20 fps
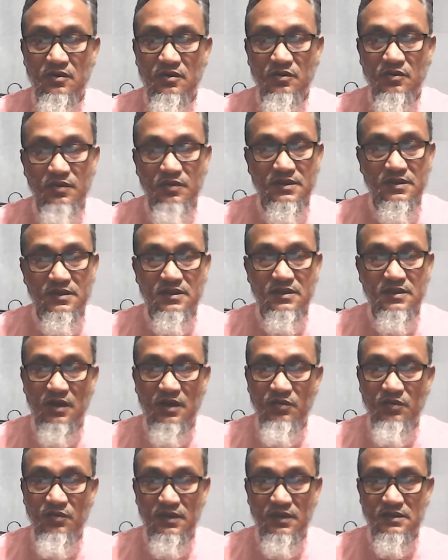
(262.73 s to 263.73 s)
which
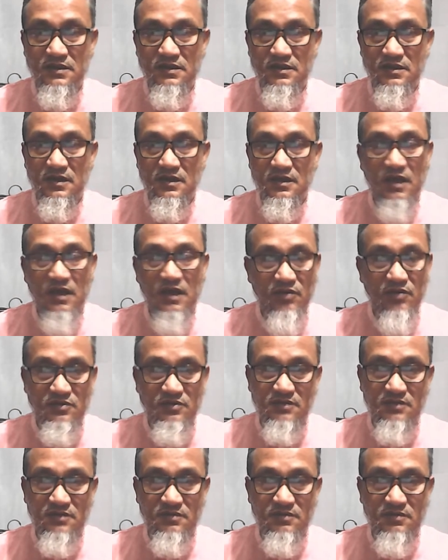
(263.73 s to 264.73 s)
noun is
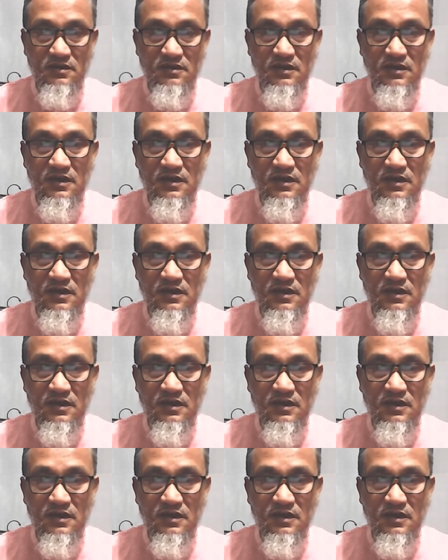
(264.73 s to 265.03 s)
countable